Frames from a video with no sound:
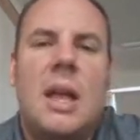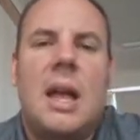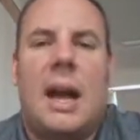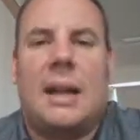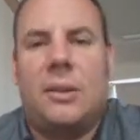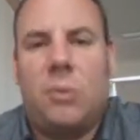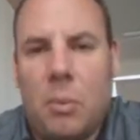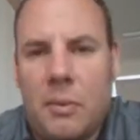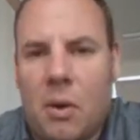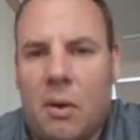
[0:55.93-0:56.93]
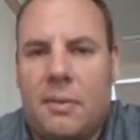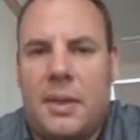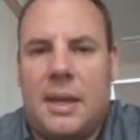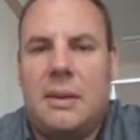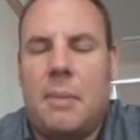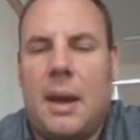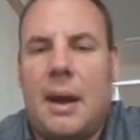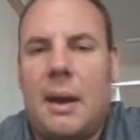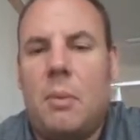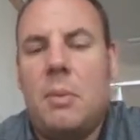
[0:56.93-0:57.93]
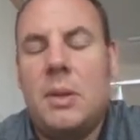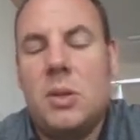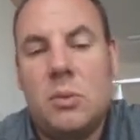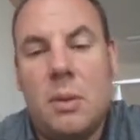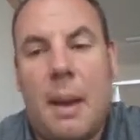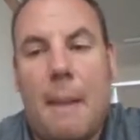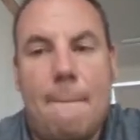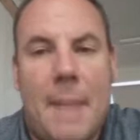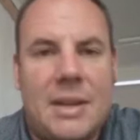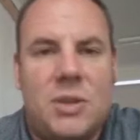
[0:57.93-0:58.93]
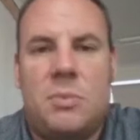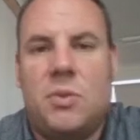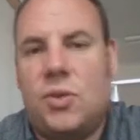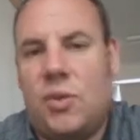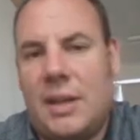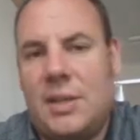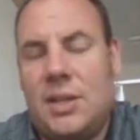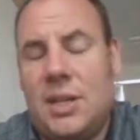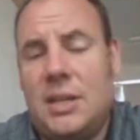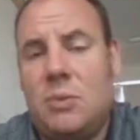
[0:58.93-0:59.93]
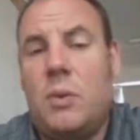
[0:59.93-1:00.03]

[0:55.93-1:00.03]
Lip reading: And that's what we've got to think about. And when we're talking about management strategies,